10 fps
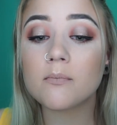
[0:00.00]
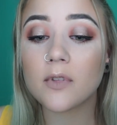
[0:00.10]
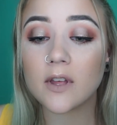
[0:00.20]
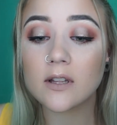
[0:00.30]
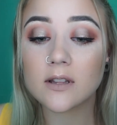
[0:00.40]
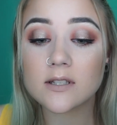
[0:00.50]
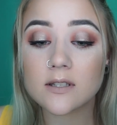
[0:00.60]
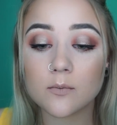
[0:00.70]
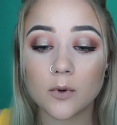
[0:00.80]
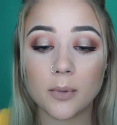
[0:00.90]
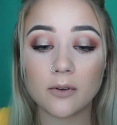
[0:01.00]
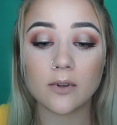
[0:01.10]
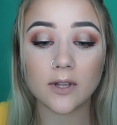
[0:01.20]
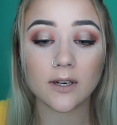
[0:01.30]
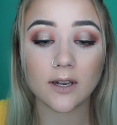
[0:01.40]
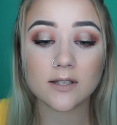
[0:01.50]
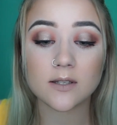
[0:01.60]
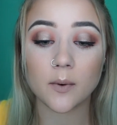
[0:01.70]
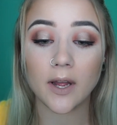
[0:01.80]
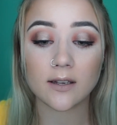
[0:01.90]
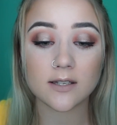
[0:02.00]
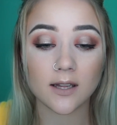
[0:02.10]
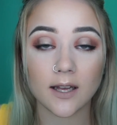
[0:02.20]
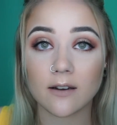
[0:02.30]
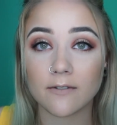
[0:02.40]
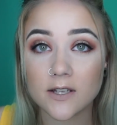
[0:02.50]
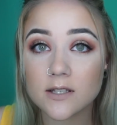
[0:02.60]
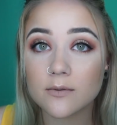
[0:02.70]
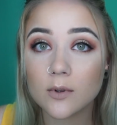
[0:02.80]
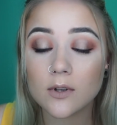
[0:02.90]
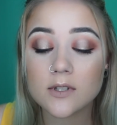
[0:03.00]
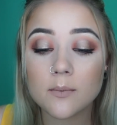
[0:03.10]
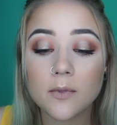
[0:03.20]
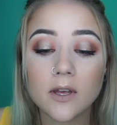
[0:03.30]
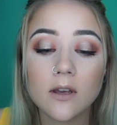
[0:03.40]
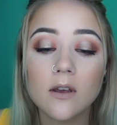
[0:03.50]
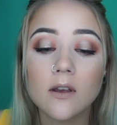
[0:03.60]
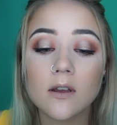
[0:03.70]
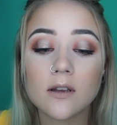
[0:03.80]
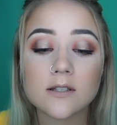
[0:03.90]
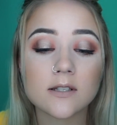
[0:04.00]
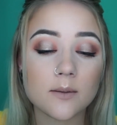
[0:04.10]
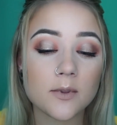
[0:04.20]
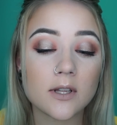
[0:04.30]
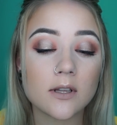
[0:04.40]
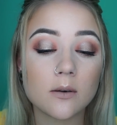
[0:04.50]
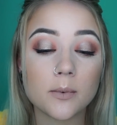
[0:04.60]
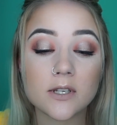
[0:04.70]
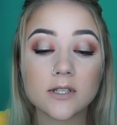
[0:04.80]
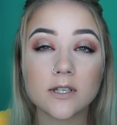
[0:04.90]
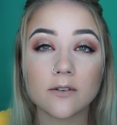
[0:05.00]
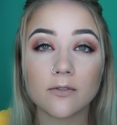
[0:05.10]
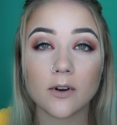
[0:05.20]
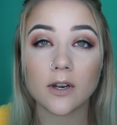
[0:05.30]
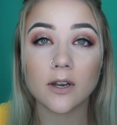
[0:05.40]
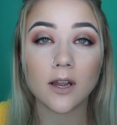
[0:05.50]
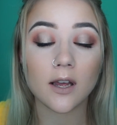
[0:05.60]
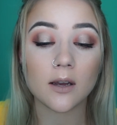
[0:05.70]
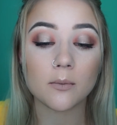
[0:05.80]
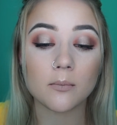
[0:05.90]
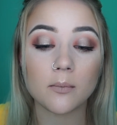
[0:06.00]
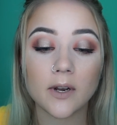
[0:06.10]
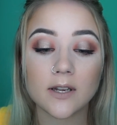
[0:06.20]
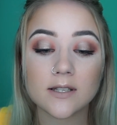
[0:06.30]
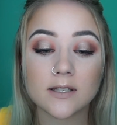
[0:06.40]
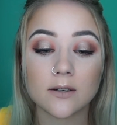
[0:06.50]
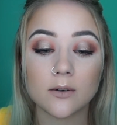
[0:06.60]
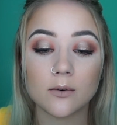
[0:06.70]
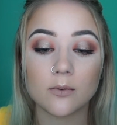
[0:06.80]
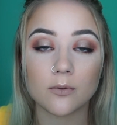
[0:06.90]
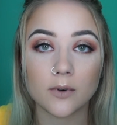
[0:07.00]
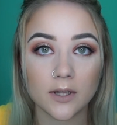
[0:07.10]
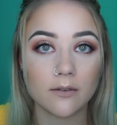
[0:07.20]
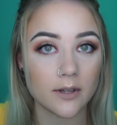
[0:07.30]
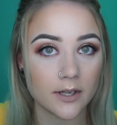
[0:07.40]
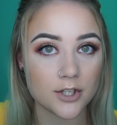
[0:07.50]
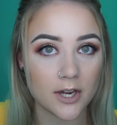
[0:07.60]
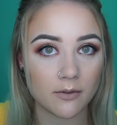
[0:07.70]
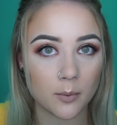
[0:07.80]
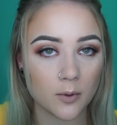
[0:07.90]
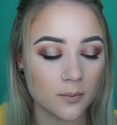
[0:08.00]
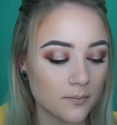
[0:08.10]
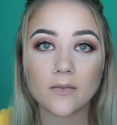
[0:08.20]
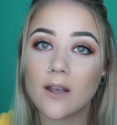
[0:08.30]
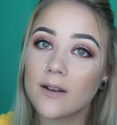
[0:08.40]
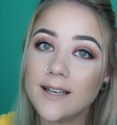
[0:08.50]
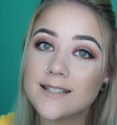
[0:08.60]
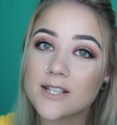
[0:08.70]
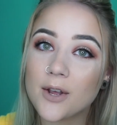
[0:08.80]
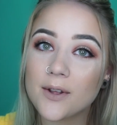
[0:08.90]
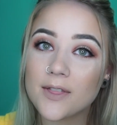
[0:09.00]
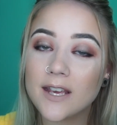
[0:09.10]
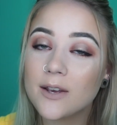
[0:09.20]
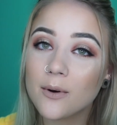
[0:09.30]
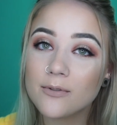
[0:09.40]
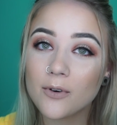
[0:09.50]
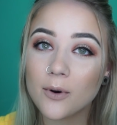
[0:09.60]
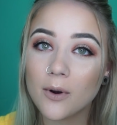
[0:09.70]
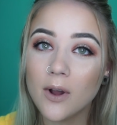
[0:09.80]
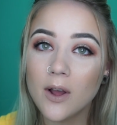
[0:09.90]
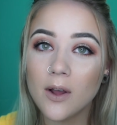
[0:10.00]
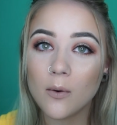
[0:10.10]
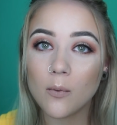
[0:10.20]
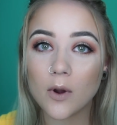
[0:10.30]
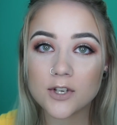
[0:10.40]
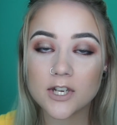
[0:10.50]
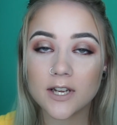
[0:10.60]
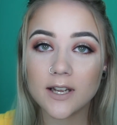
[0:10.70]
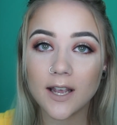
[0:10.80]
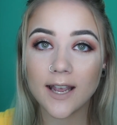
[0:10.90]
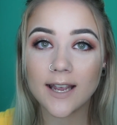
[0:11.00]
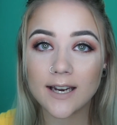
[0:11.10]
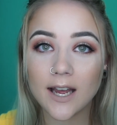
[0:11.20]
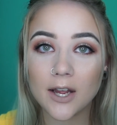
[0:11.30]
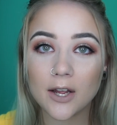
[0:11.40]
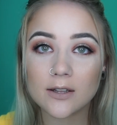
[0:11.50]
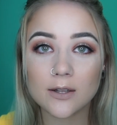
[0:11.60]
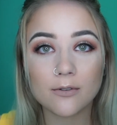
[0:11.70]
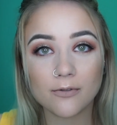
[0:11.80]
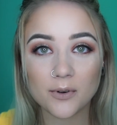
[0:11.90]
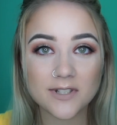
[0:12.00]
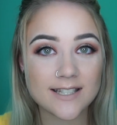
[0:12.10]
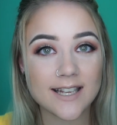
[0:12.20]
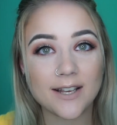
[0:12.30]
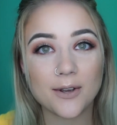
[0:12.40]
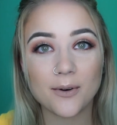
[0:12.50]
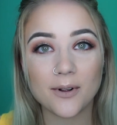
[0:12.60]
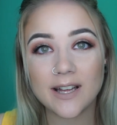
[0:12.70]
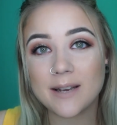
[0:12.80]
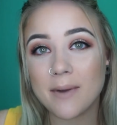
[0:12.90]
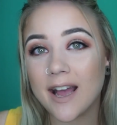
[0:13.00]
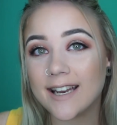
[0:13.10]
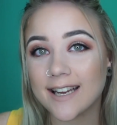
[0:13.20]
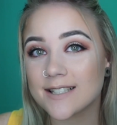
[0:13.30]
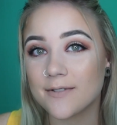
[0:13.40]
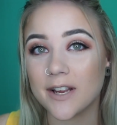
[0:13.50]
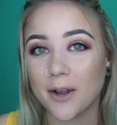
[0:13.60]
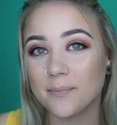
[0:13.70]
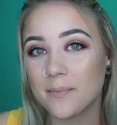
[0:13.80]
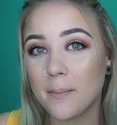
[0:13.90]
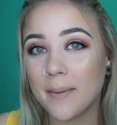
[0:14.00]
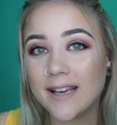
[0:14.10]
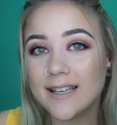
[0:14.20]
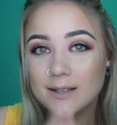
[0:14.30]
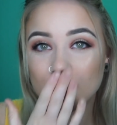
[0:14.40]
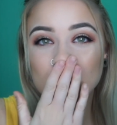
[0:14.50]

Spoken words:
think this would be really nice to wear to like a festival or something, because it's something a little bit different, but it's still really, really achievable. Okay, so thank you all for watching, and I look forward to seeing you all in my next video. Bye!